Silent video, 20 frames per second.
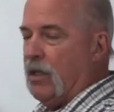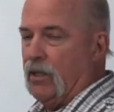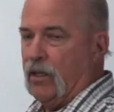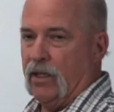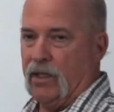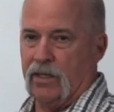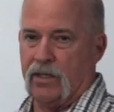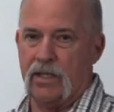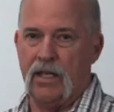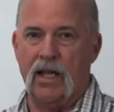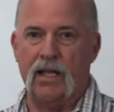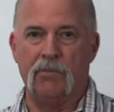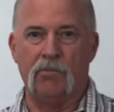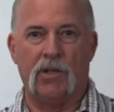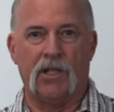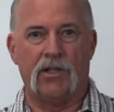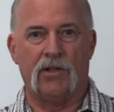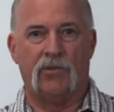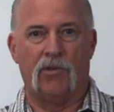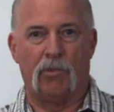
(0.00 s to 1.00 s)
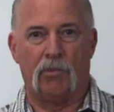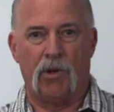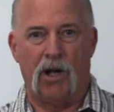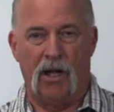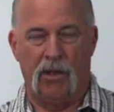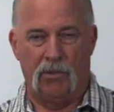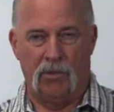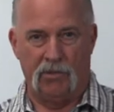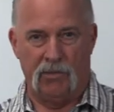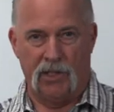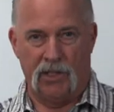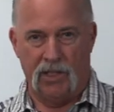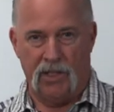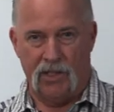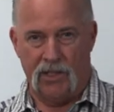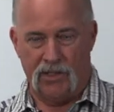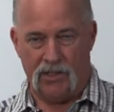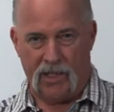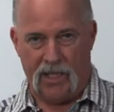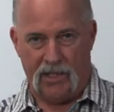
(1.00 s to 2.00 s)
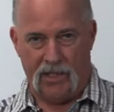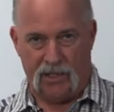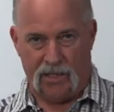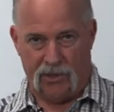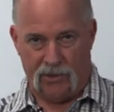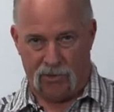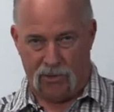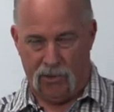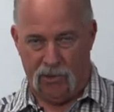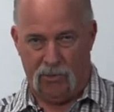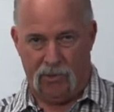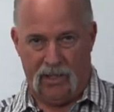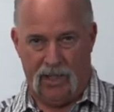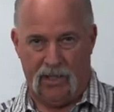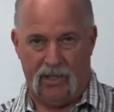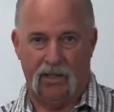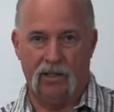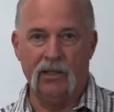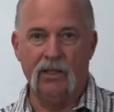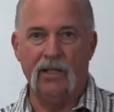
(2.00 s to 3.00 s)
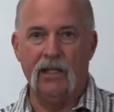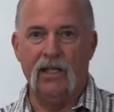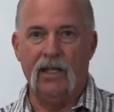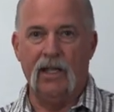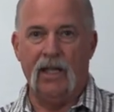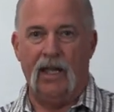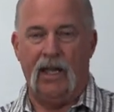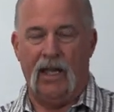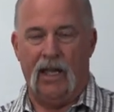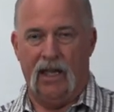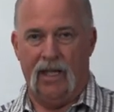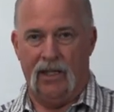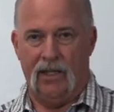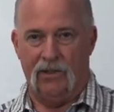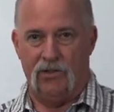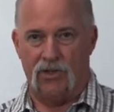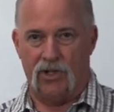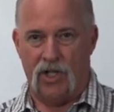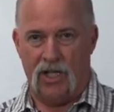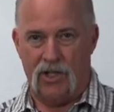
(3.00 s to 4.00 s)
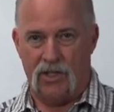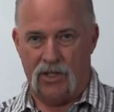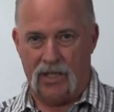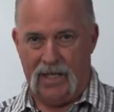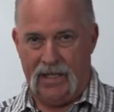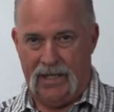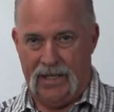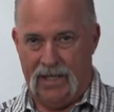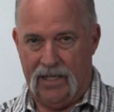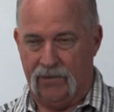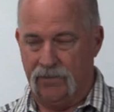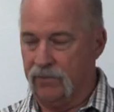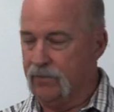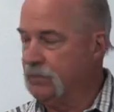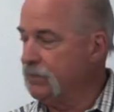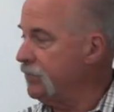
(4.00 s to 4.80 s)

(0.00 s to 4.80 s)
then it's not much of a problem to get inside the control panel and change that out.